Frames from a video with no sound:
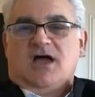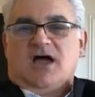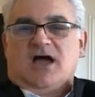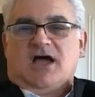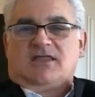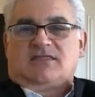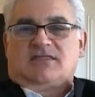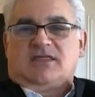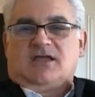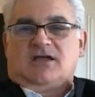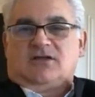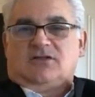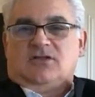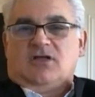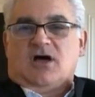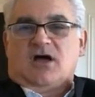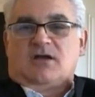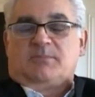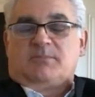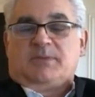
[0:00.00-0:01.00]
I think a
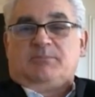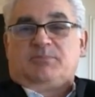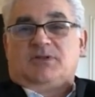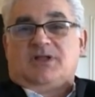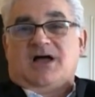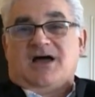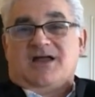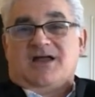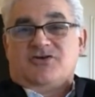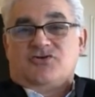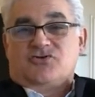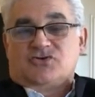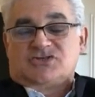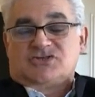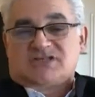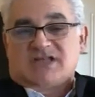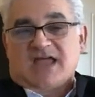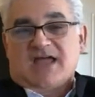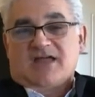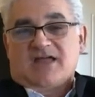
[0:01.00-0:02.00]
lot of people
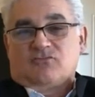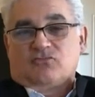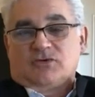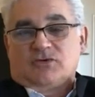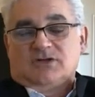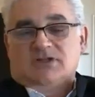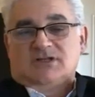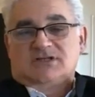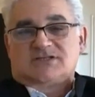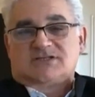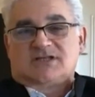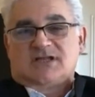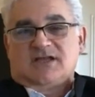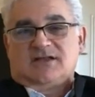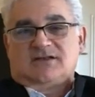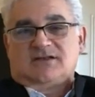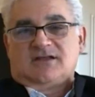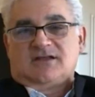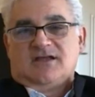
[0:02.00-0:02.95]
understand real estate.